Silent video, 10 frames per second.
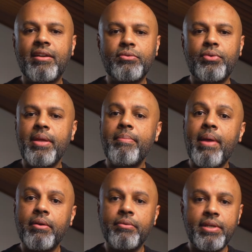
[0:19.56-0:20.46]
are three
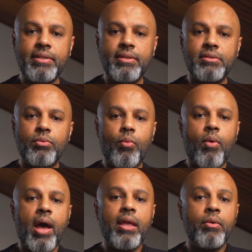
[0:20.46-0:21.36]
main reasons
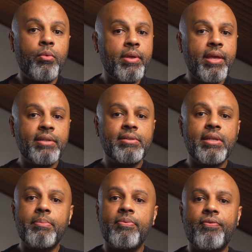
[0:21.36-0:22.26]
why we end
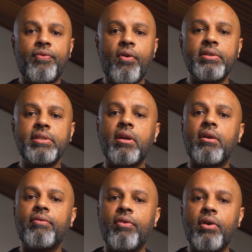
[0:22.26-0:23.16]
up forcing
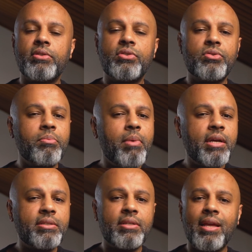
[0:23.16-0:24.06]
our voice too
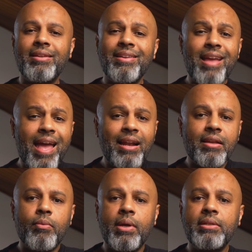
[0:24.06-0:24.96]
much and
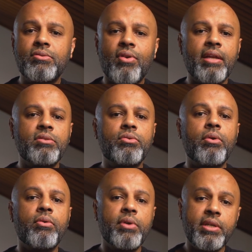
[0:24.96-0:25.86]
yelling when trying
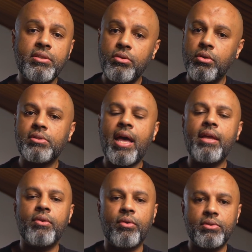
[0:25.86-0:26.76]
to reach those
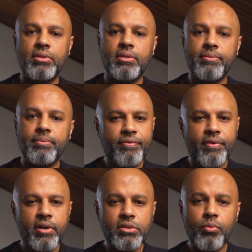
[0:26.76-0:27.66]
high notes. The
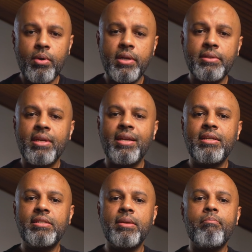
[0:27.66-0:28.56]
first one
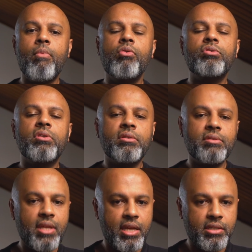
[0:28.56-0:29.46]
is emotional
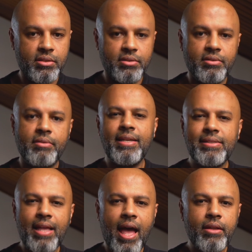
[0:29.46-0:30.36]
tension.
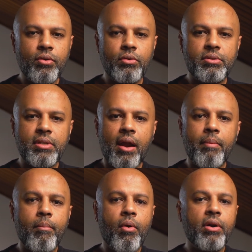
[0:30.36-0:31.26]
Since high notes are
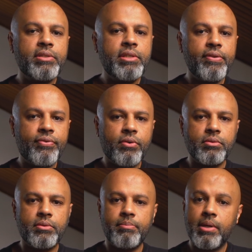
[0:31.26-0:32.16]
more
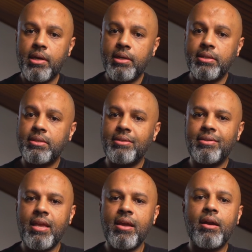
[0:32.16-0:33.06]
difficult because
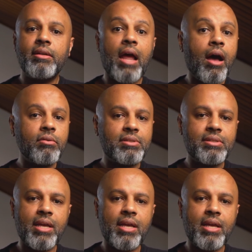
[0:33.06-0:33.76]
they are outside